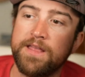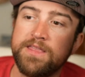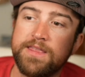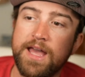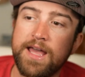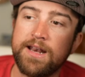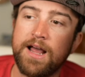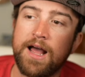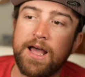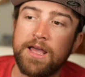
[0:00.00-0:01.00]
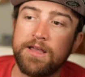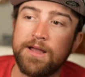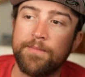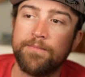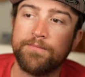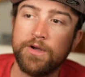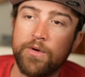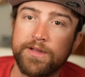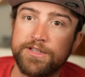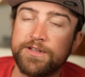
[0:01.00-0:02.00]
then I am
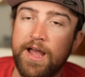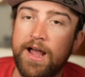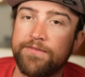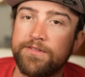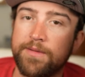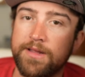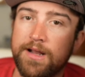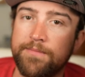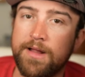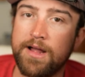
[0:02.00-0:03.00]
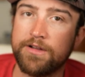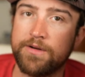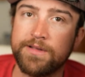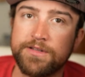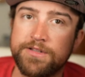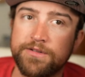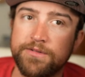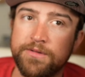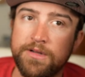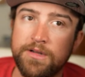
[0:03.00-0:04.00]
going to I'm not going
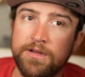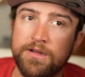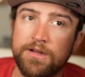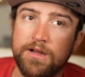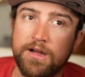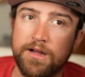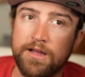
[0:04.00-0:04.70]
to I'm